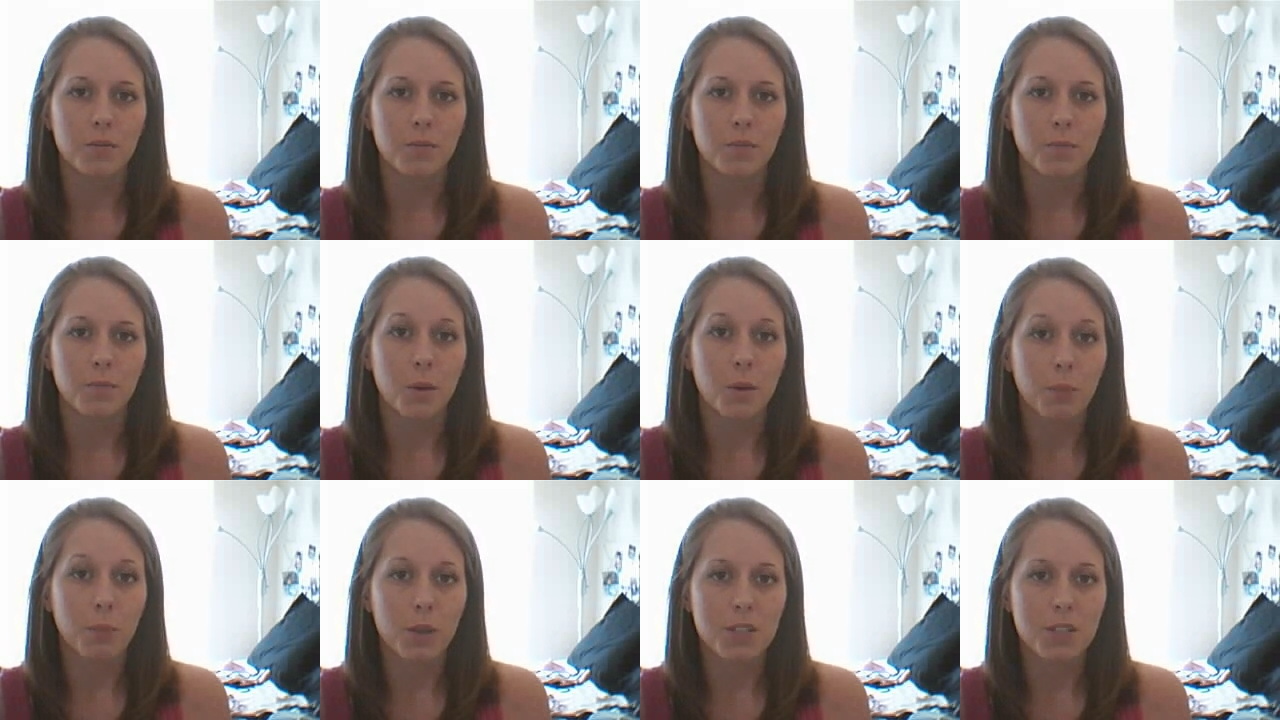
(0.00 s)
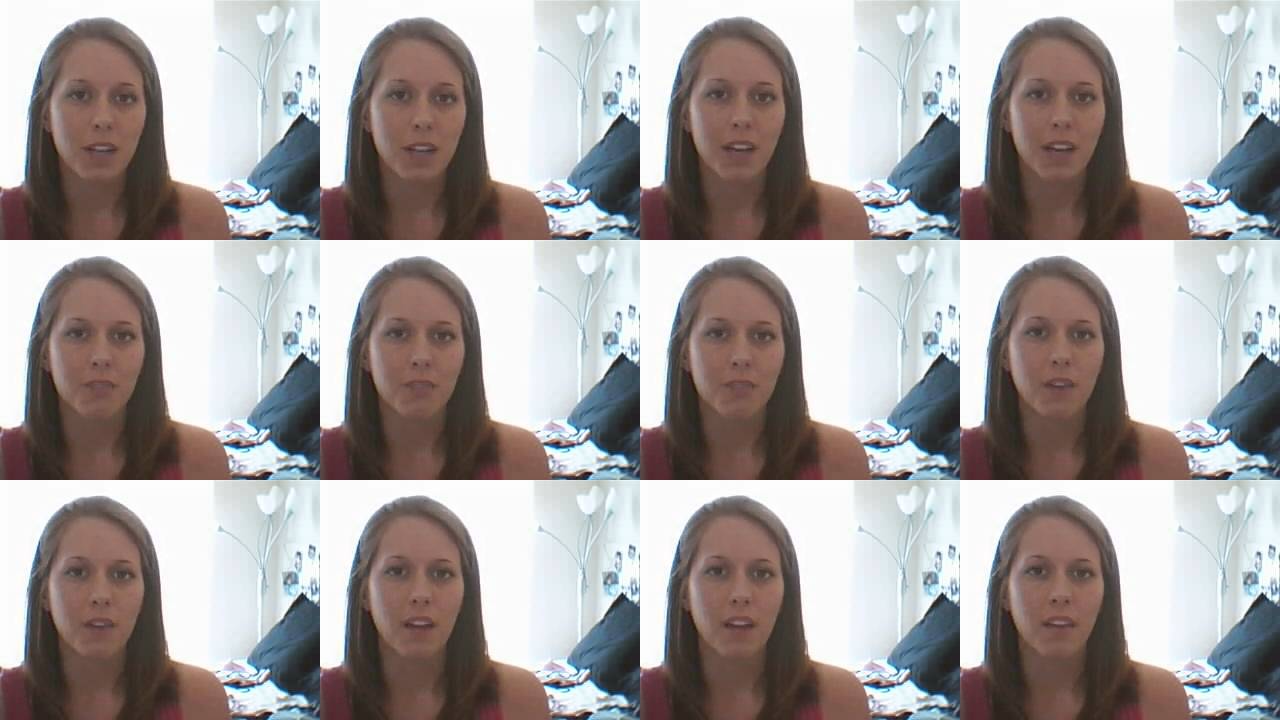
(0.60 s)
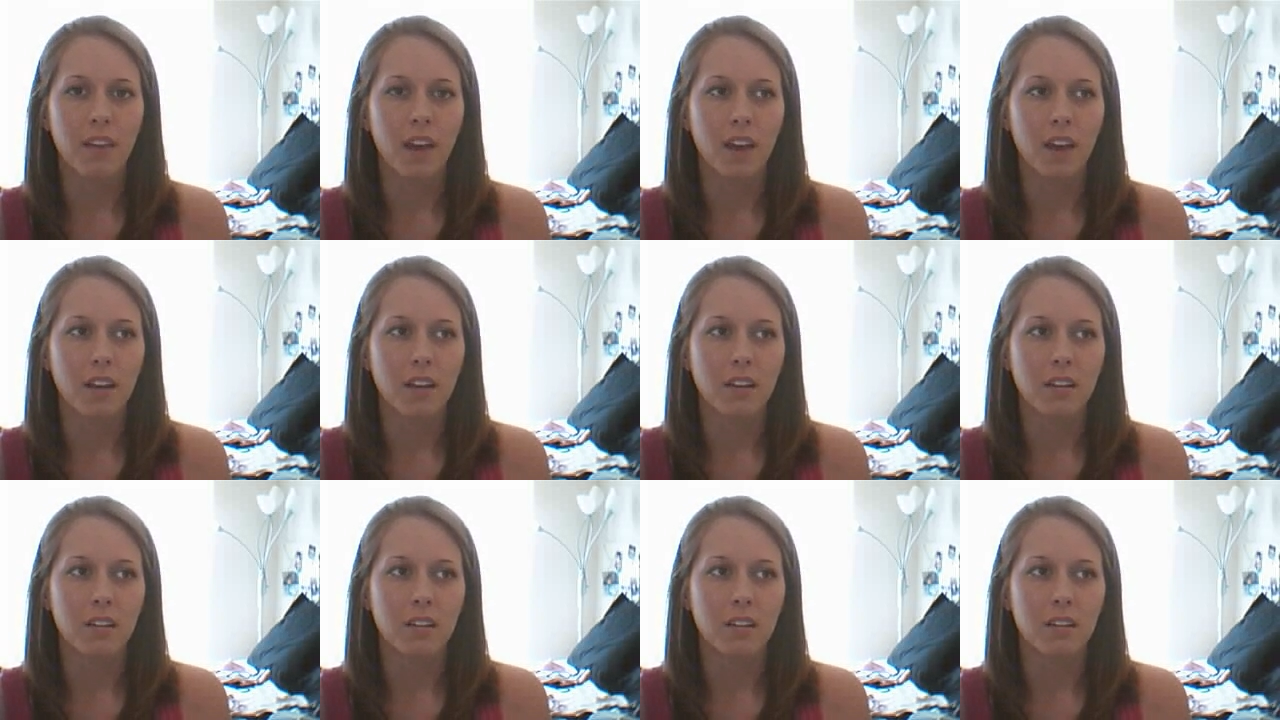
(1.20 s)
one person had to find that,
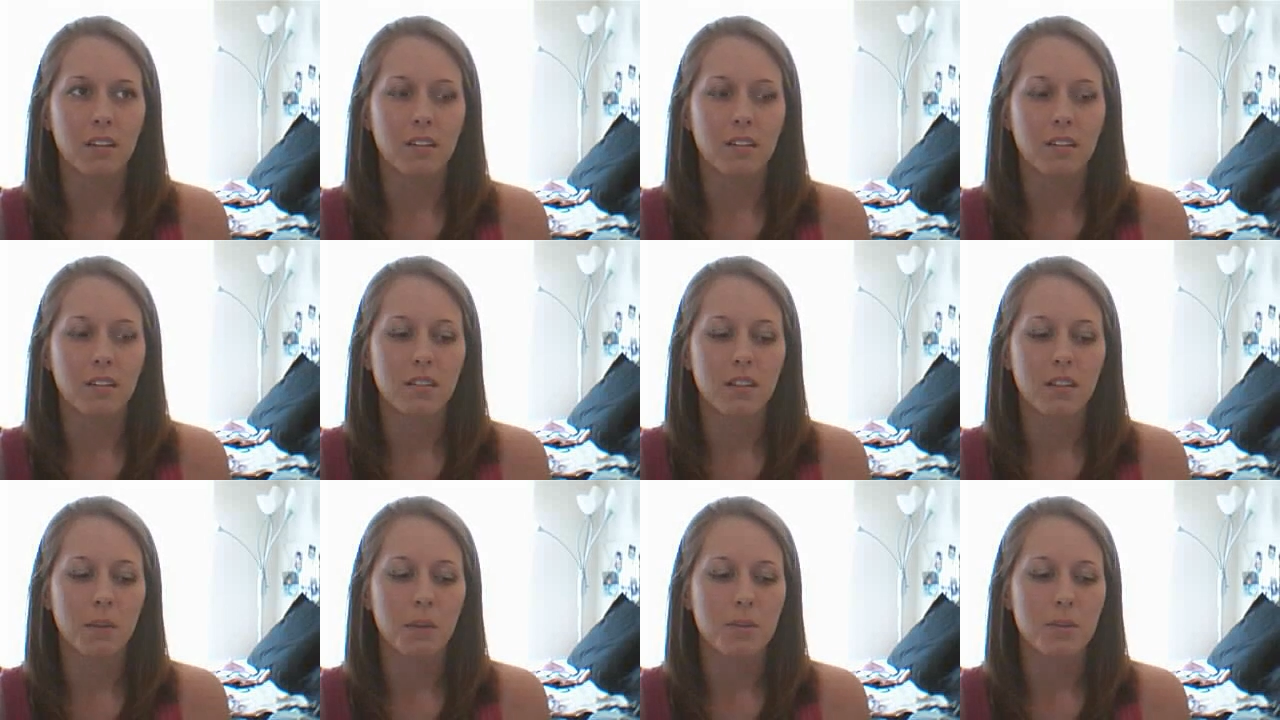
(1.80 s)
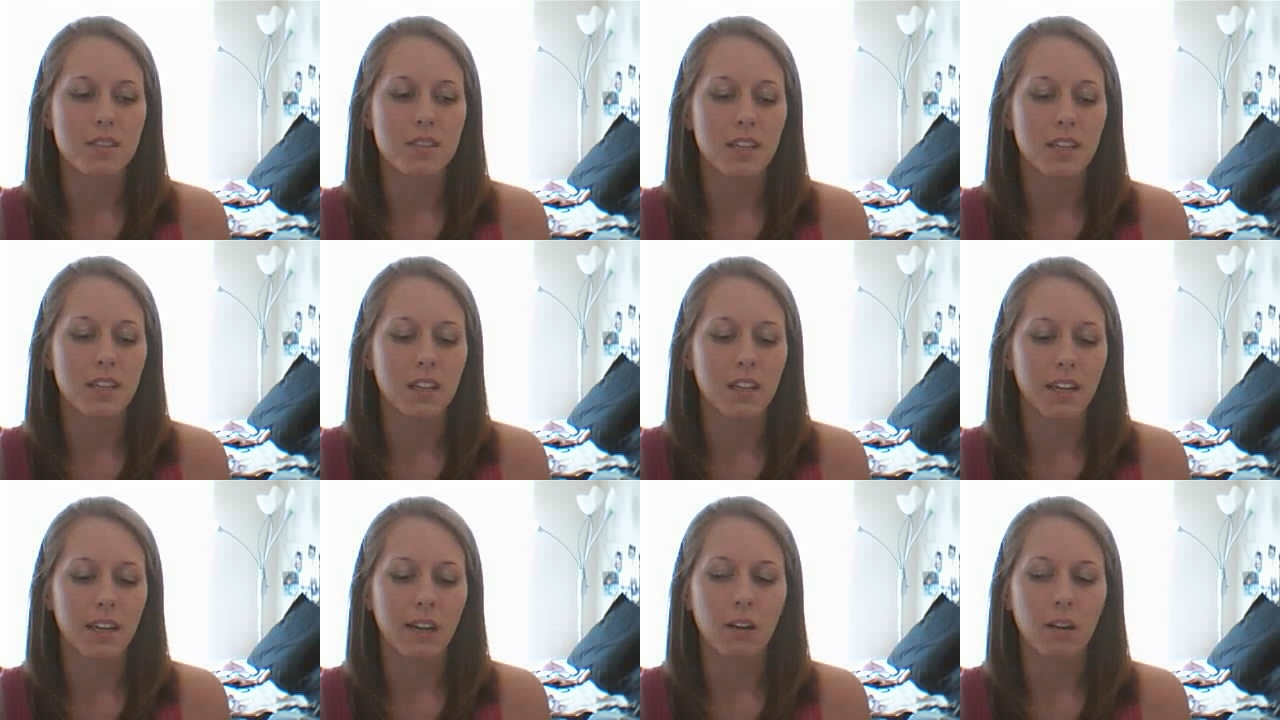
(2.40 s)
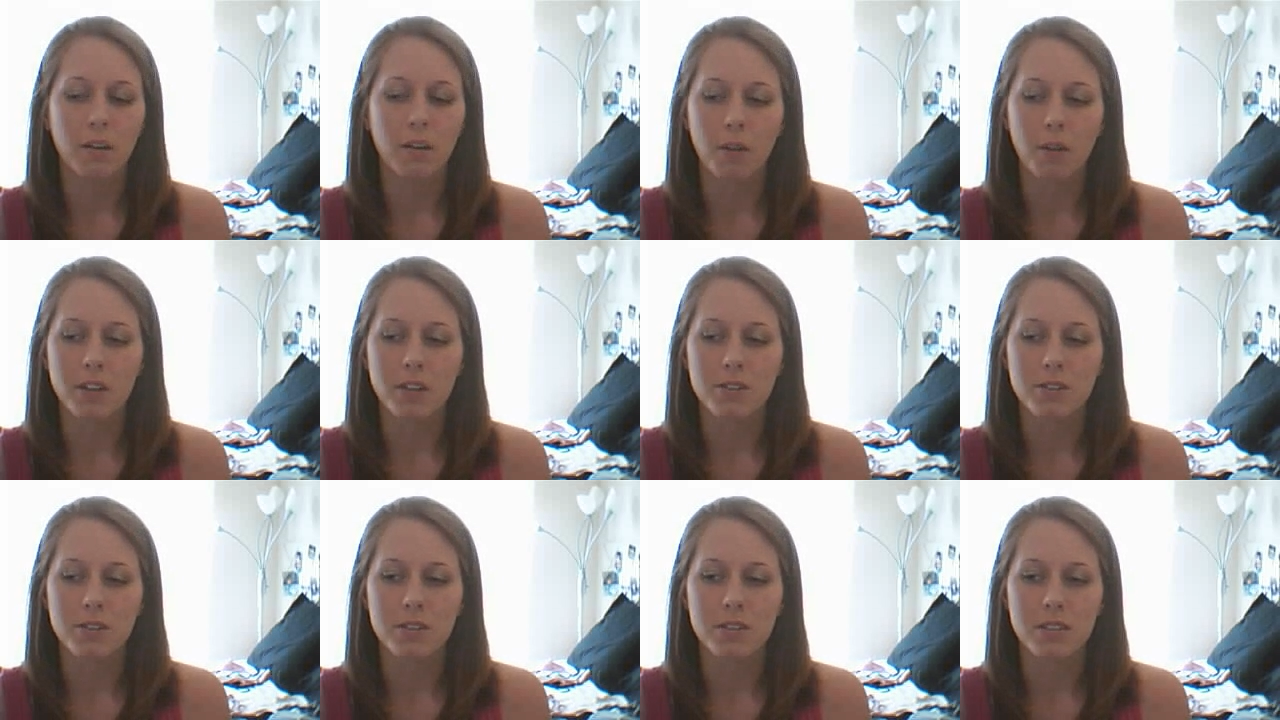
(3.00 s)
and they would see that Caroline
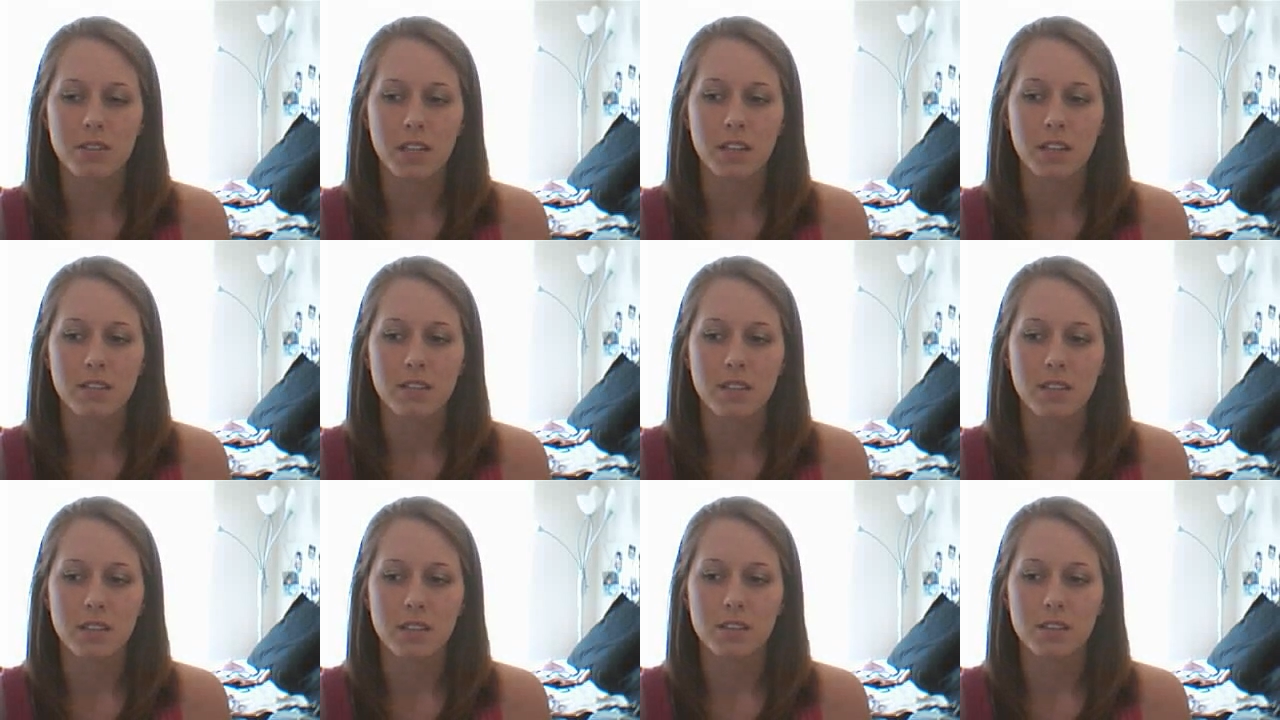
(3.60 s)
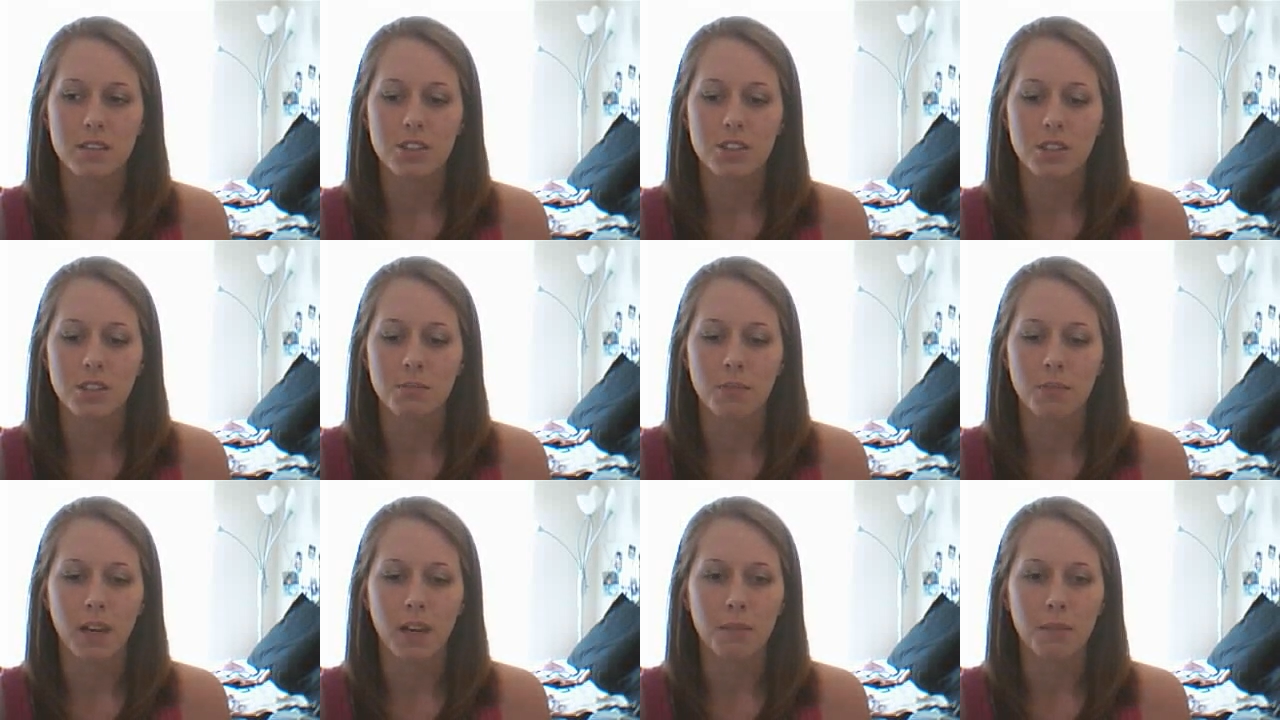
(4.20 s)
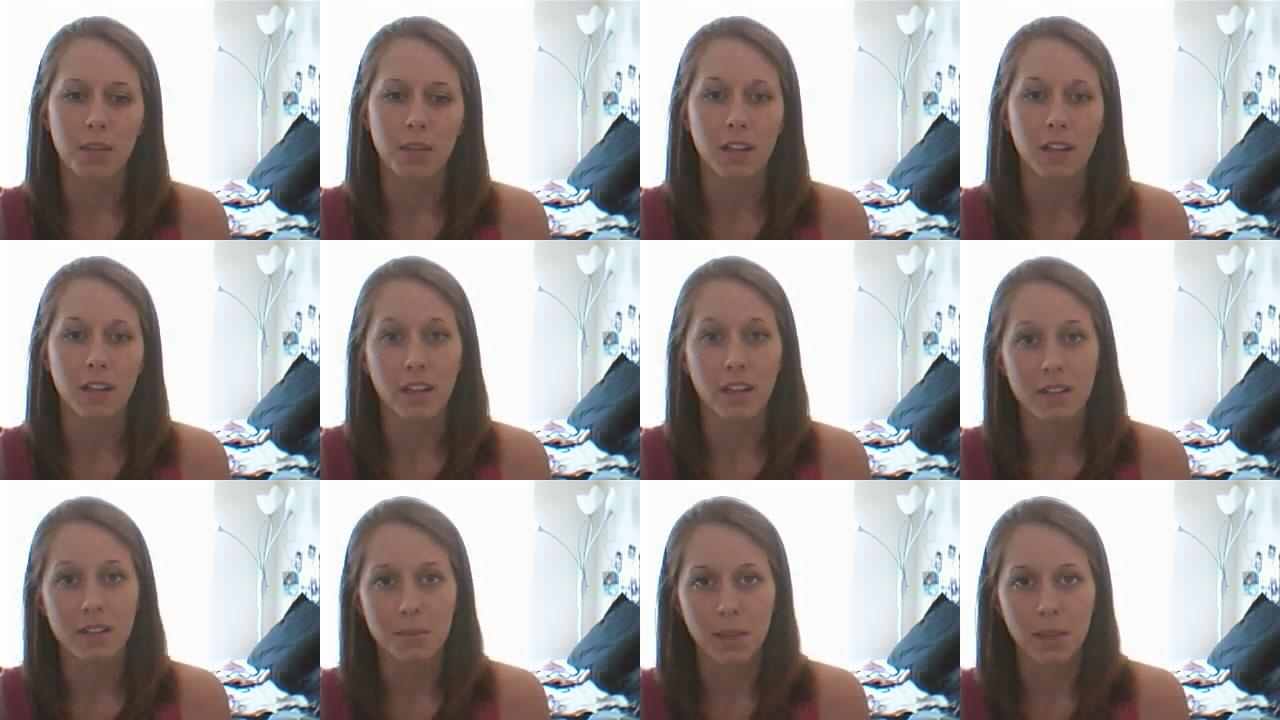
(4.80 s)
Rogers thinks that she might be a
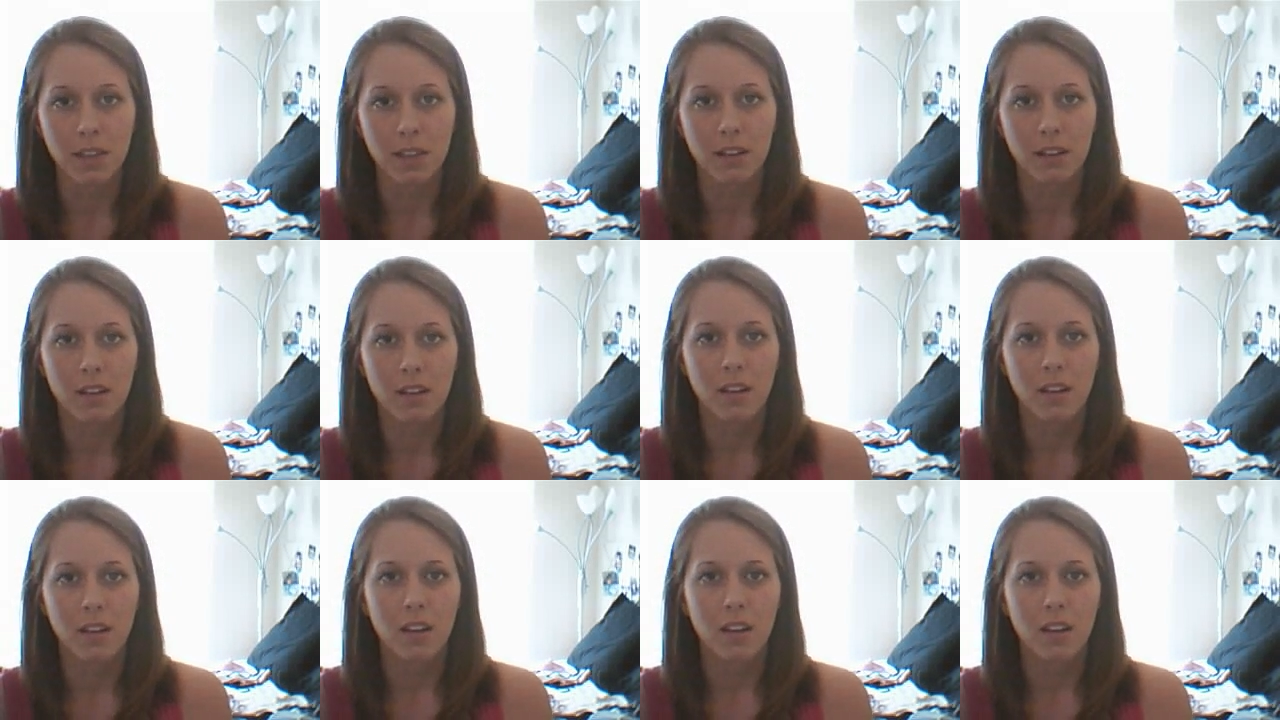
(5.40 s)
lesbian.